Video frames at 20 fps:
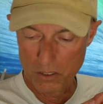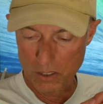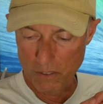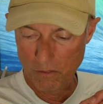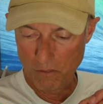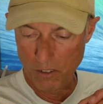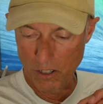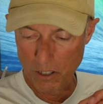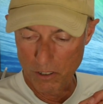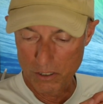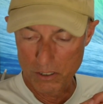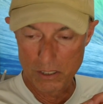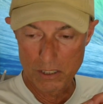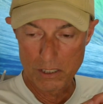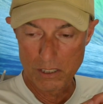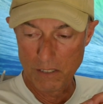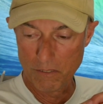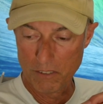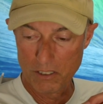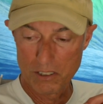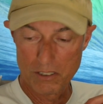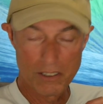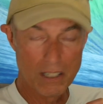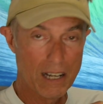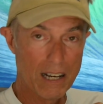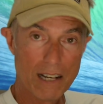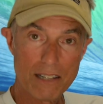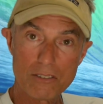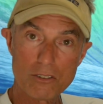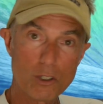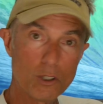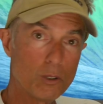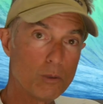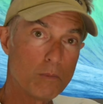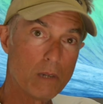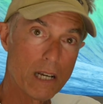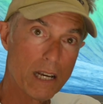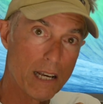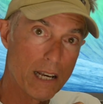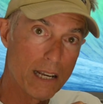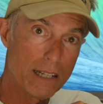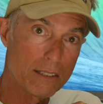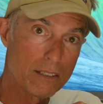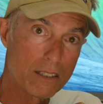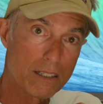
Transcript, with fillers: is in focus. If it's not, too bad.